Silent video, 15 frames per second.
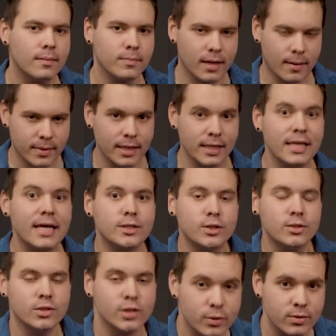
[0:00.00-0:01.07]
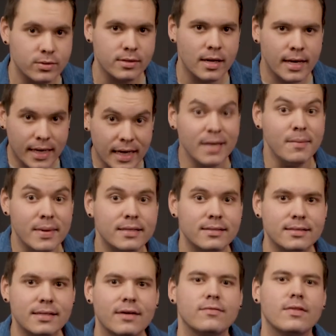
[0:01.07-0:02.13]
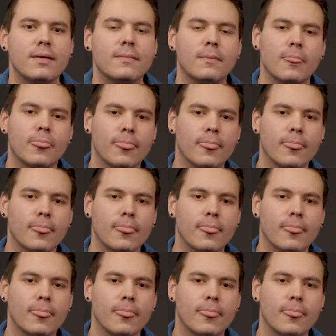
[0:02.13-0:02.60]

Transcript: I'm going to let you loose in the midst of them.